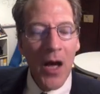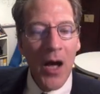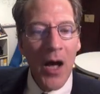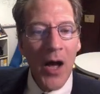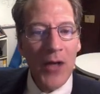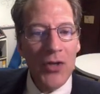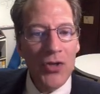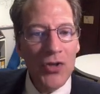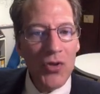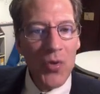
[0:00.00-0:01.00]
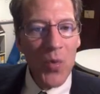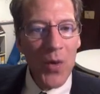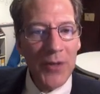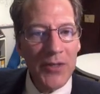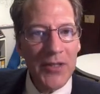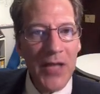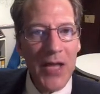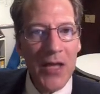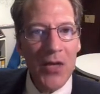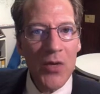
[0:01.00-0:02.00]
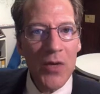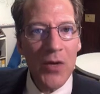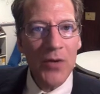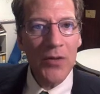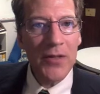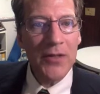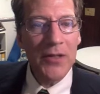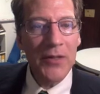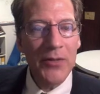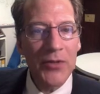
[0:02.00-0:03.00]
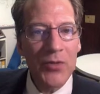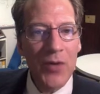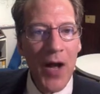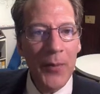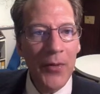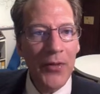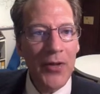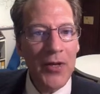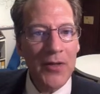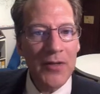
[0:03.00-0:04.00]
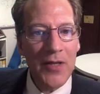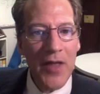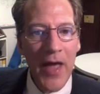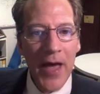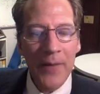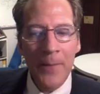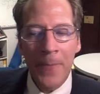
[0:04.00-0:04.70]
I do want to take you here in the syllabus to a couple things that